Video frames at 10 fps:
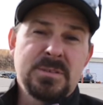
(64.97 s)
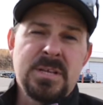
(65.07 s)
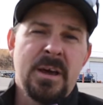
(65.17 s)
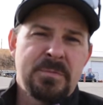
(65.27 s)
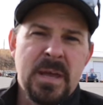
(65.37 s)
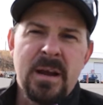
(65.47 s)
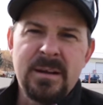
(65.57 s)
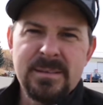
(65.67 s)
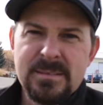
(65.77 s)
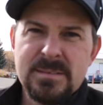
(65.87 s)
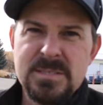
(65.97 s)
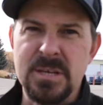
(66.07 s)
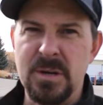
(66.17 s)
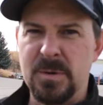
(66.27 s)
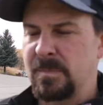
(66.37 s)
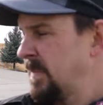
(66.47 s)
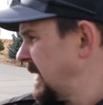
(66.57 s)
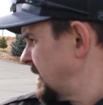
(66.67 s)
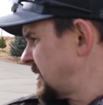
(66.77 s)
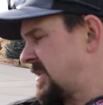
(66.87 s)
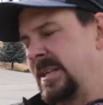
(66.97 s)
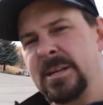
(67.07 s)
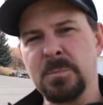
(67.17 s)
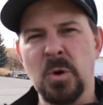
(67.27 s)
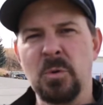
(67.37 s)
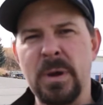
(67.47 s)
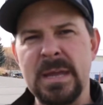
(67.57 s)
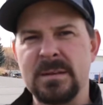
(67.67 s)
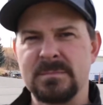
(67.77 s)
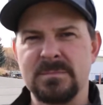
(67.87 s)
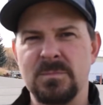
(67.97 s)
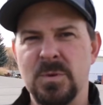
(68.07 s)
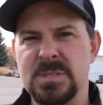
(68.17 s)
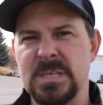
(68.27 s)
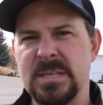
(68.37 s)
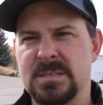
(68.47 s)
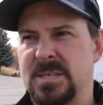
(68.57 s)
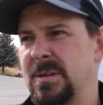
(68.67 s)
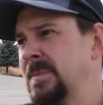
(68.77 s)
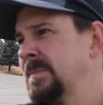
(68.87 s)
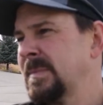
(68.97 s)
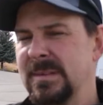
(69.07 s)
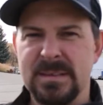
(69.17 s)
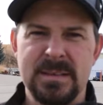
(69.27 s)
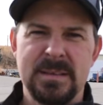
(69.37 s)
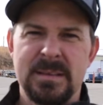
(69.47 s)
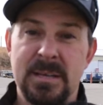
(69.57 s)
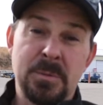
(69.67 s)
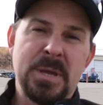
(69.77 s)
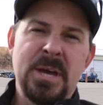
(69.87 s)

there's enough there. So just needed more weight, and we'll see. So here we